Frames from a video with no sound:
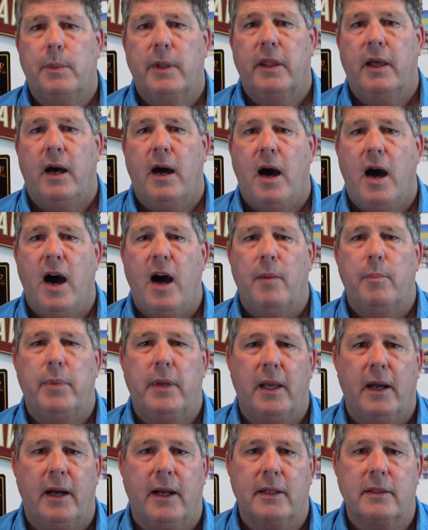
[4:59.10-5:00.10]
of the
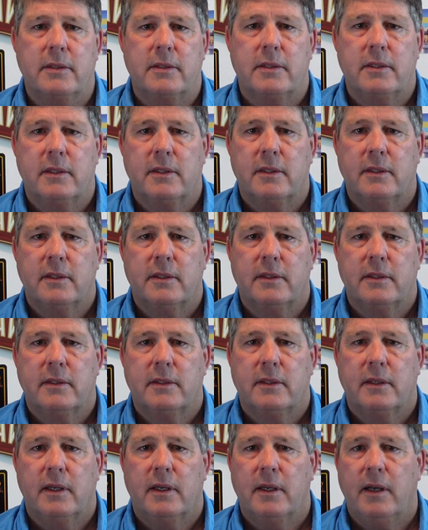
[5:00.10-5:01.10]
ambiance
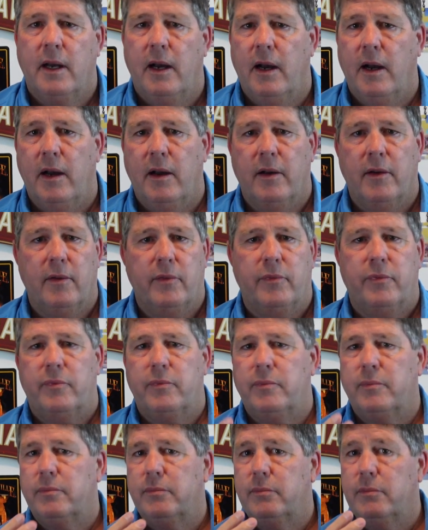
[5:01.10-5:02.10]

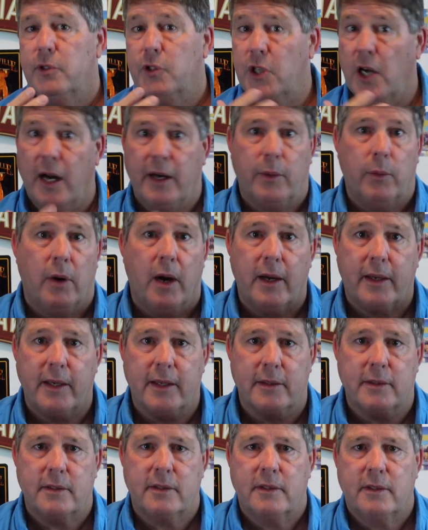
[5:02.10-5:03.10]
of Johnny
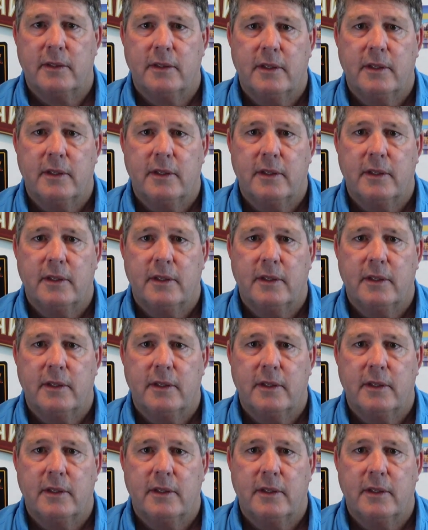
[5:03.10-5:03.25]
Rockets.